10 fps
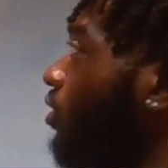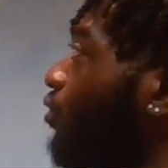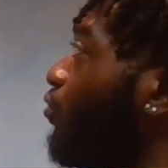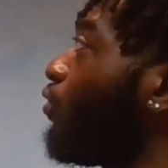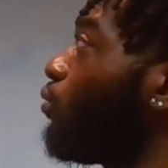
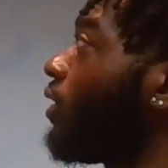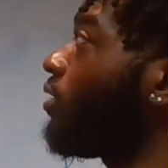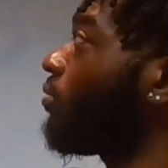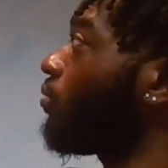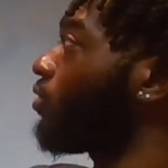fluid,
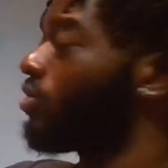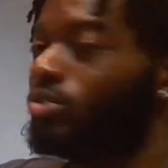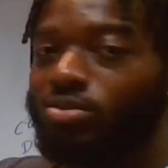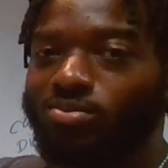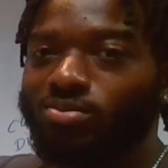which is
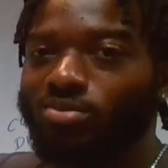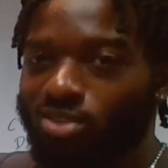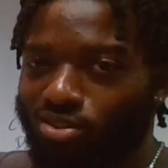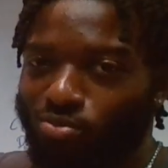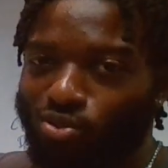
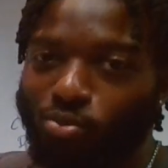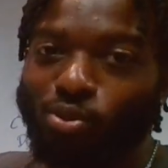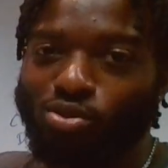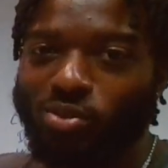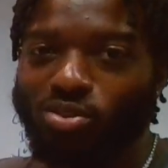just
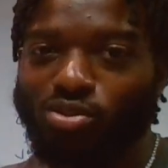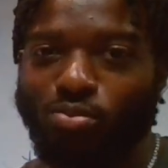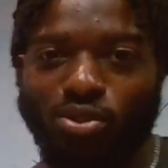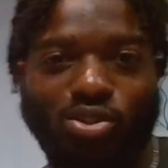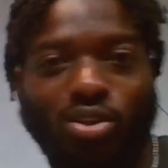supposed to be this
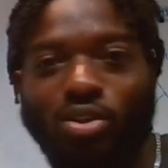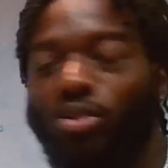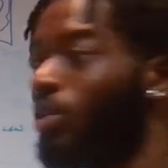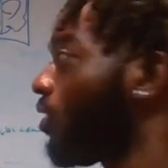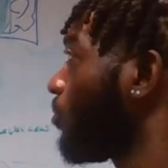depiction here,
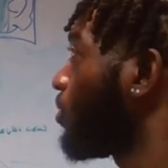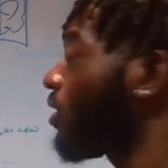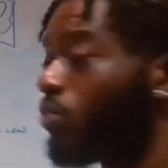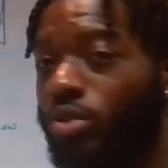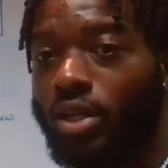but that's
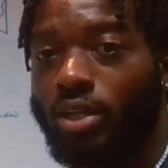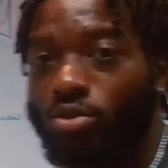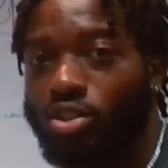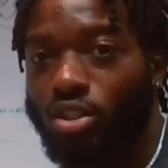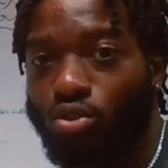where that
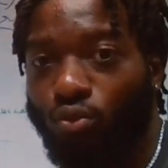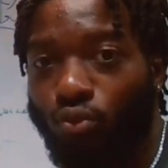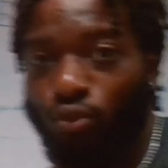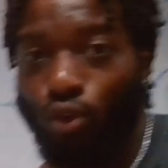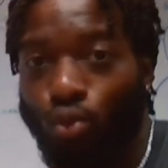interstitial
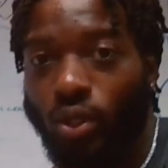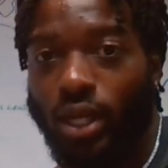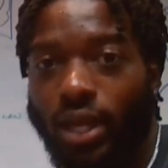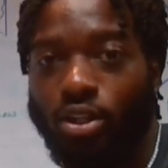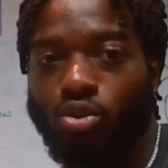fluid
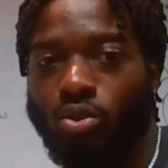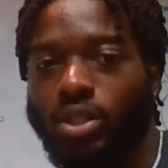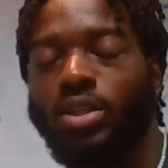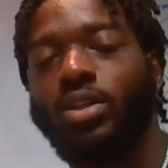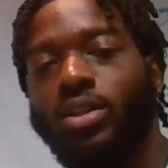
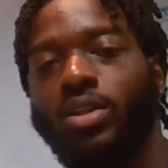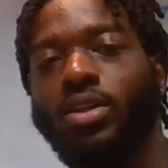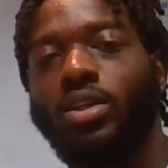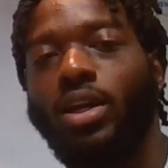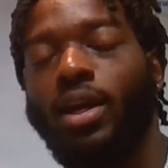actually
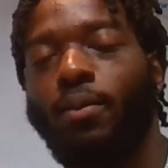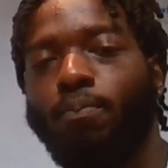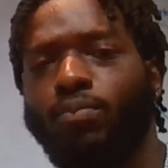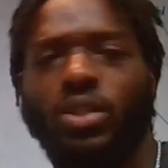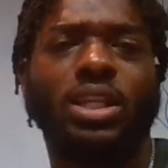
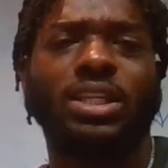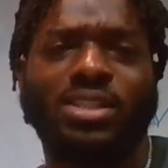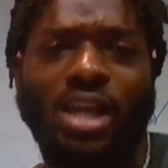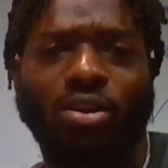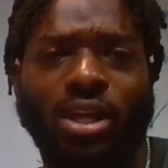leaks
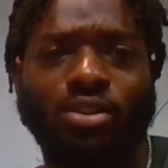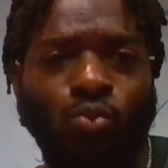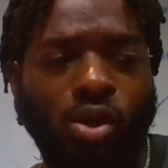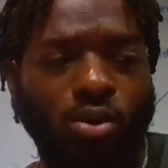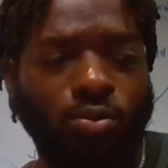out at as
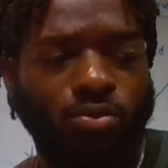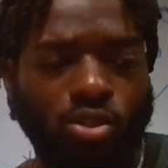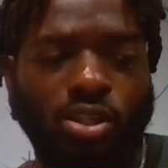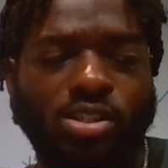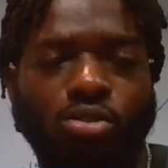well. So
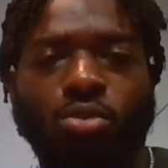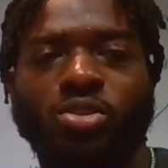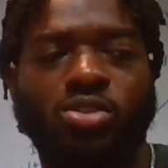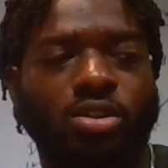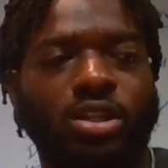that's how they're able to
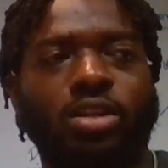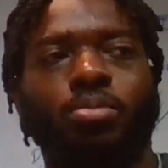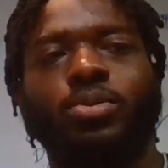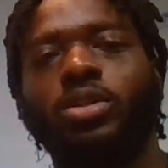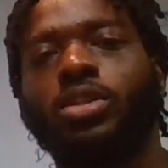suck that up.
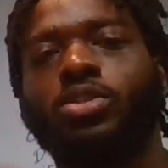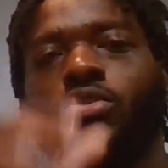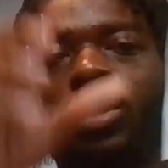So to